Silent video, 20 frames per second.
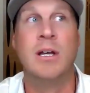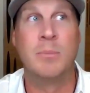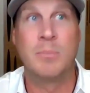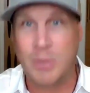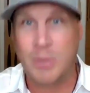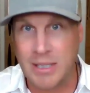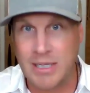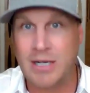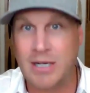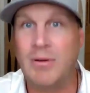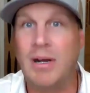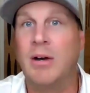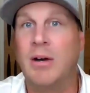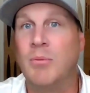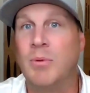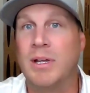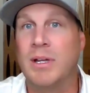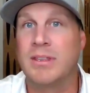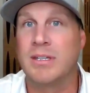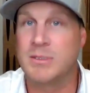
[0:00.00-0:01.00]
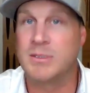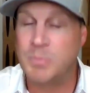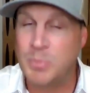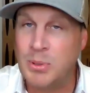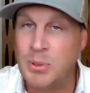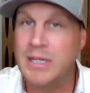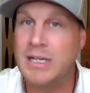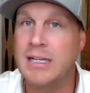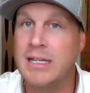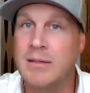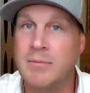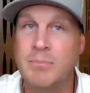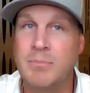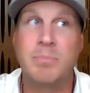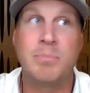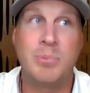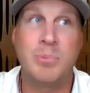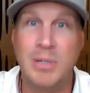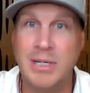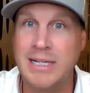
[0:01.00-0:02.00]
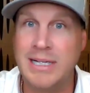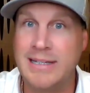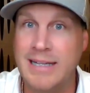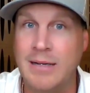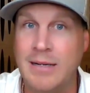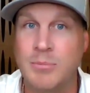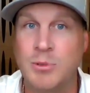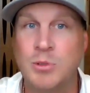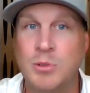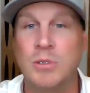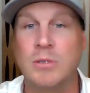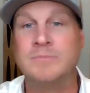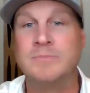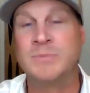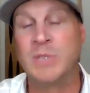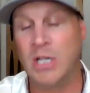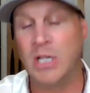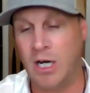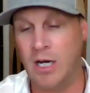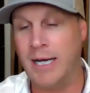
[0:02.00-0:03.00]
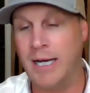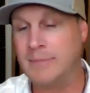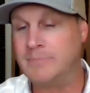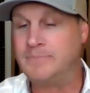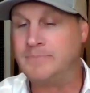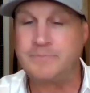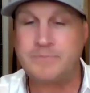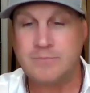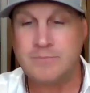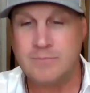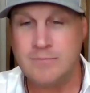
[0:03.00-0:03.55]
to play around with. It's pretty damn cool. All right.